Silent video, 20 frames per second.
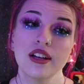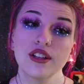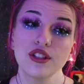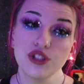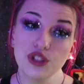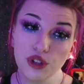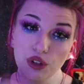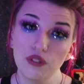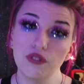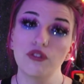
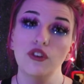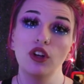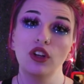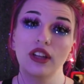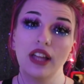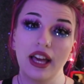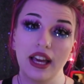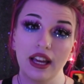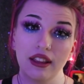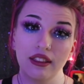two
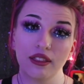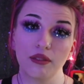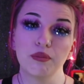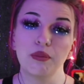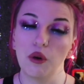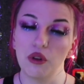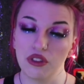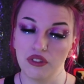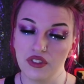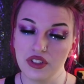full-length,
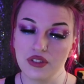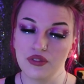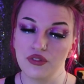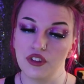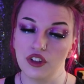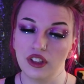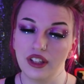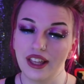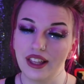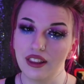both of his
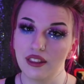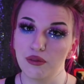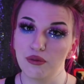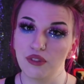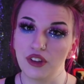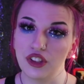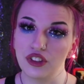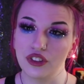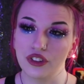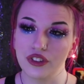full-length
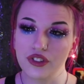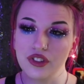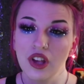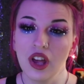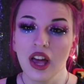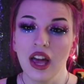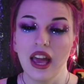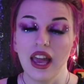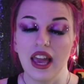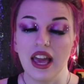features,
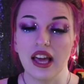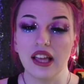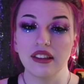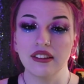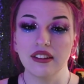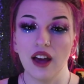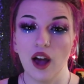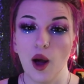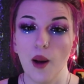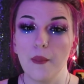
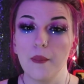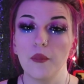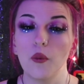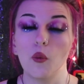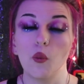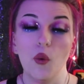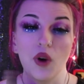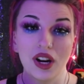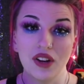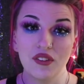and
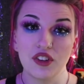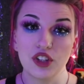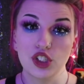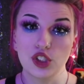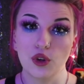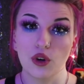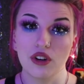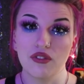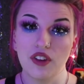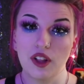one of his
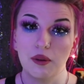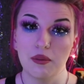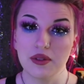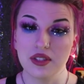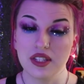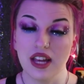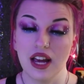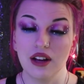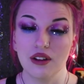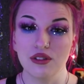short
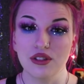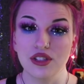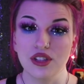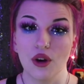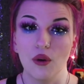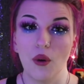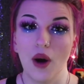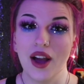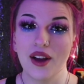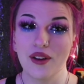films now.
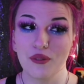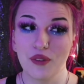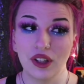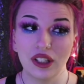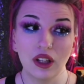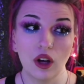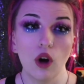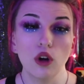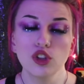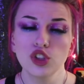So
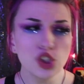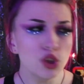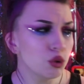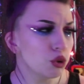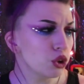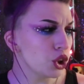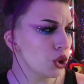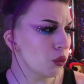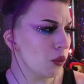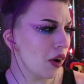
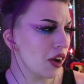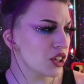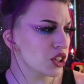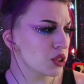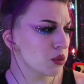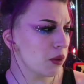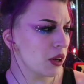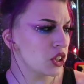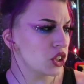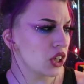you
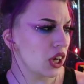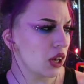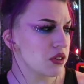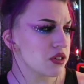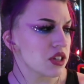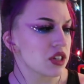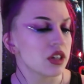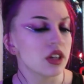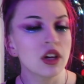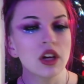watched
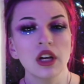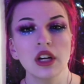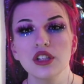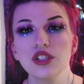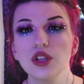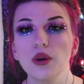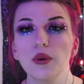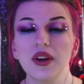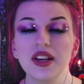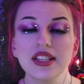Munchausen.
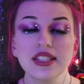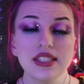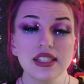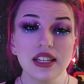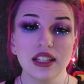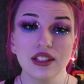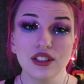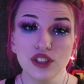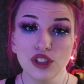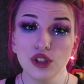So he's
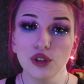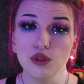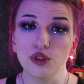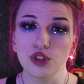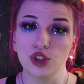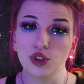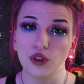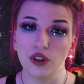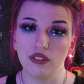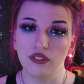seen 2
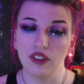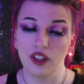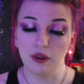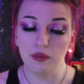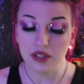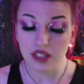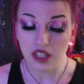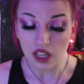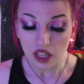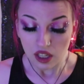short
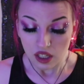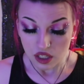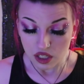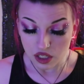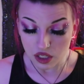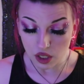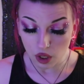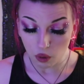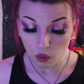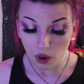films.
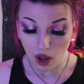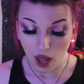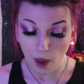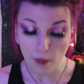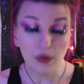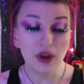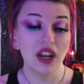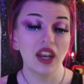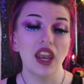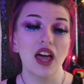So I
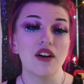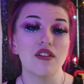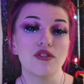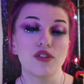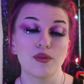would love for